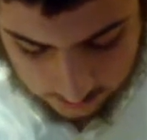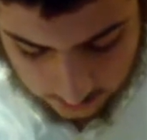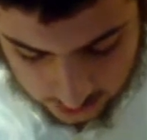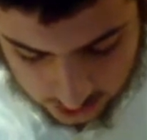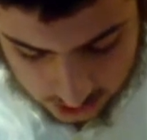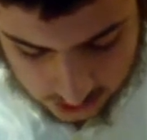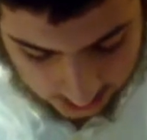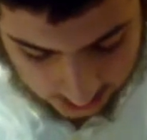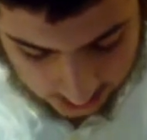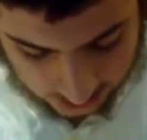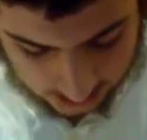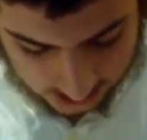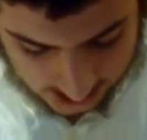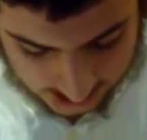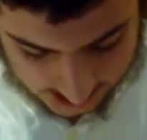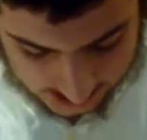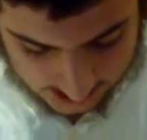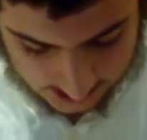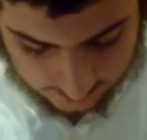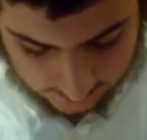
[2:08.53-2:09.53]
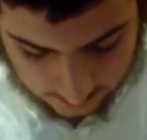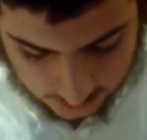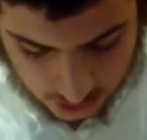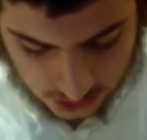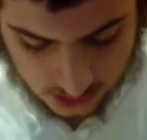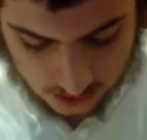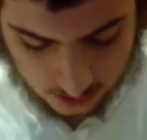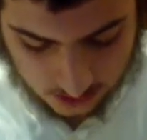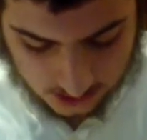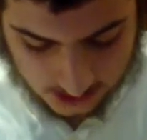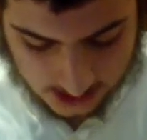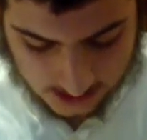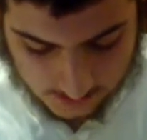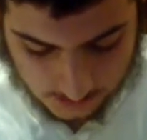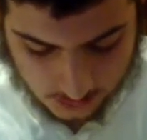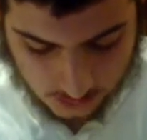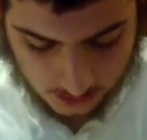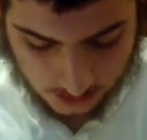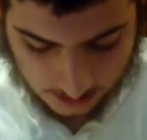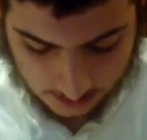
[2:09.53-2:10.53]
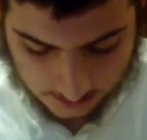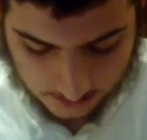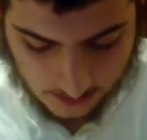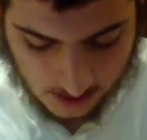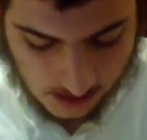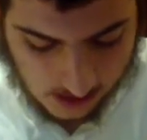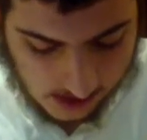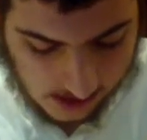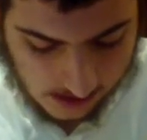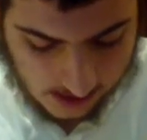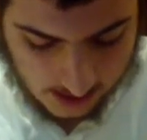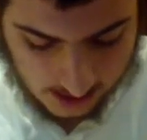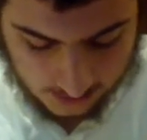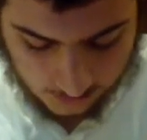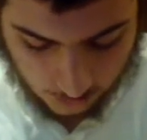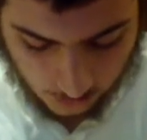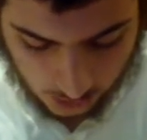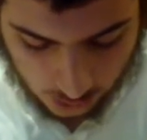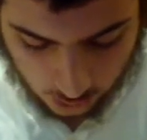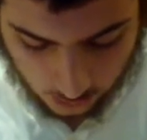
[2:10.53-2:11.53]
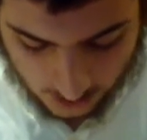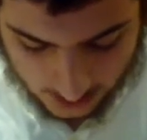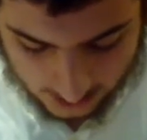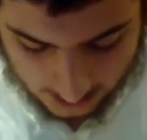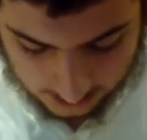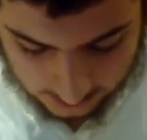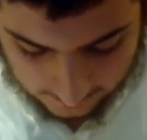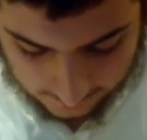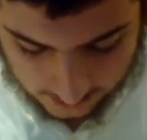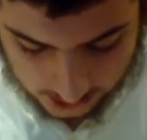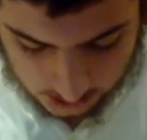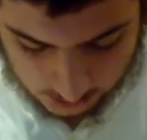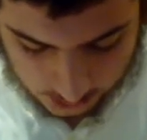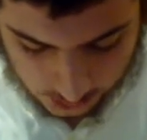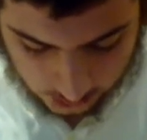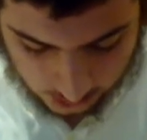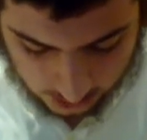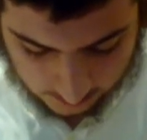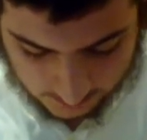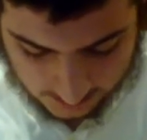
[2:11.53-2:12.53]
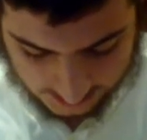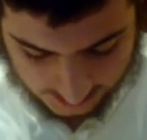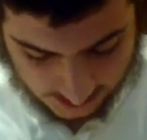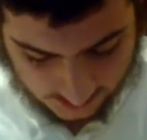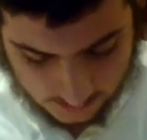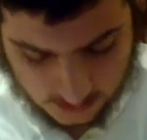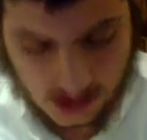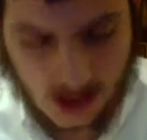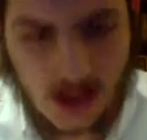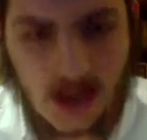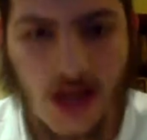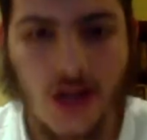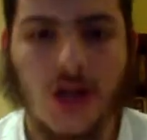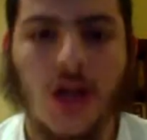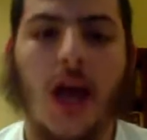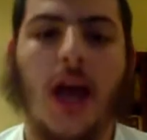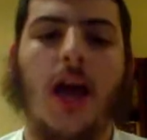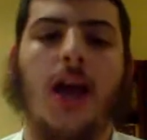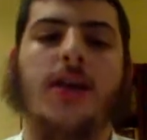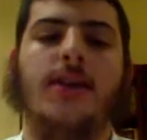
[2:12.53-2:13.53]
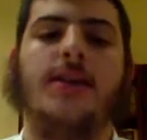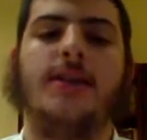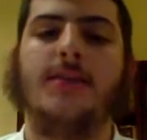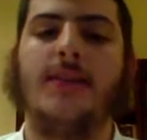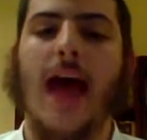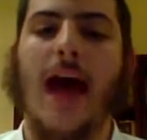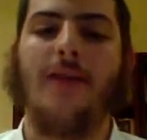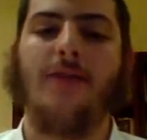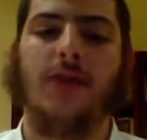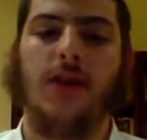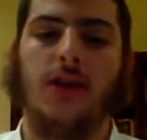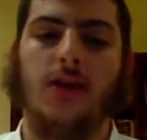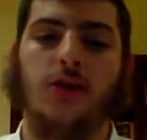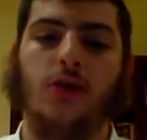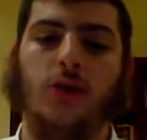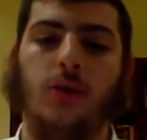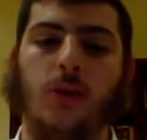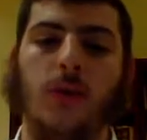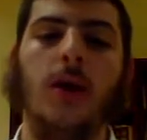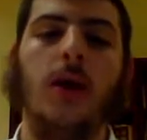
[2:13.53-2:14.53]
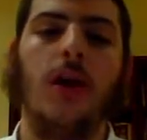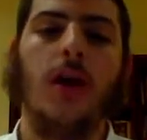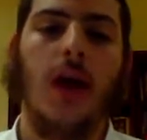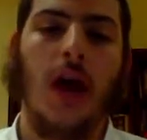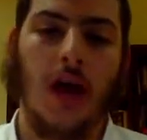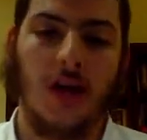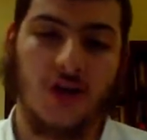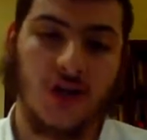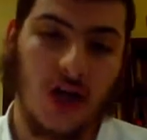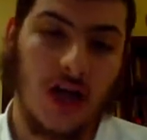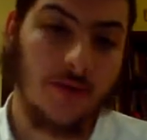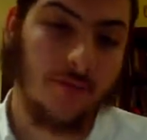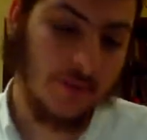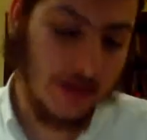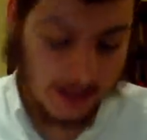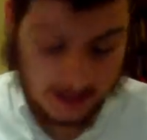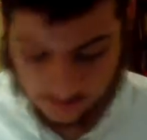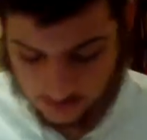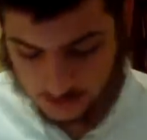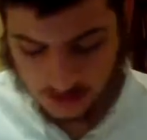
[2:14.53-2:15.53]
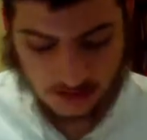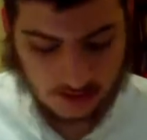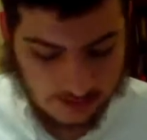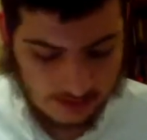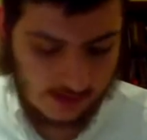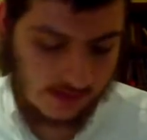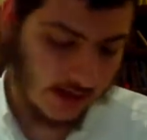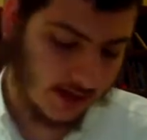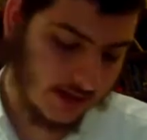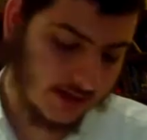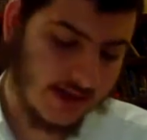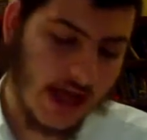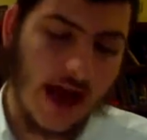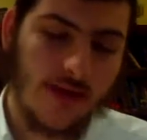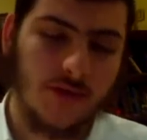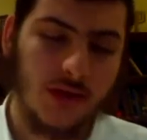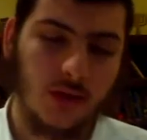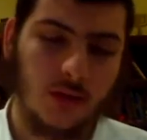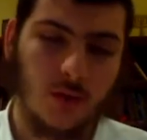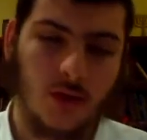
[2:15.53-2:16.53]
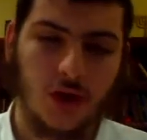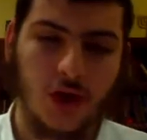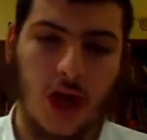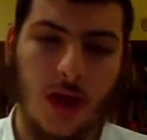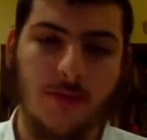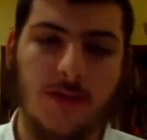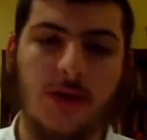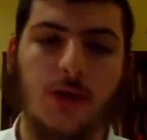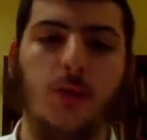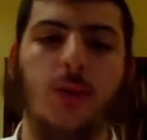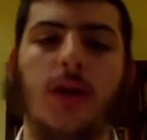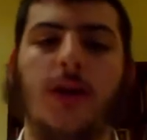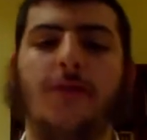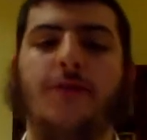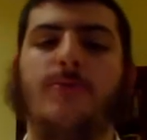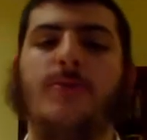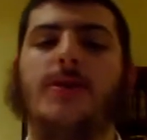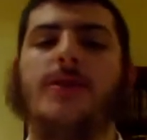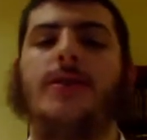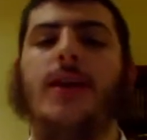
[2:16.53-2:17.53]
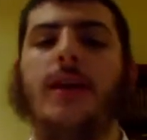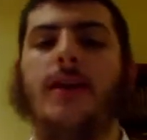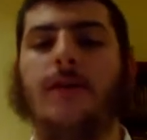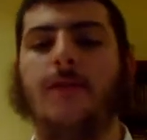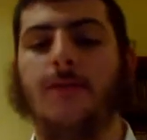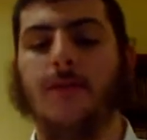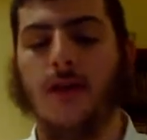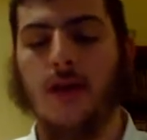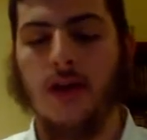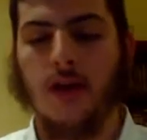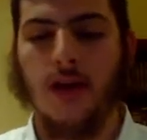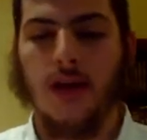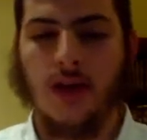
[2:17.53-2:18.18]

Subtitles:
we just look at these psukim in 108, in the first psukim, it seems like he's davening to Hashem. It's pretty clear that he's davening to Hashem. He's doing it from a state of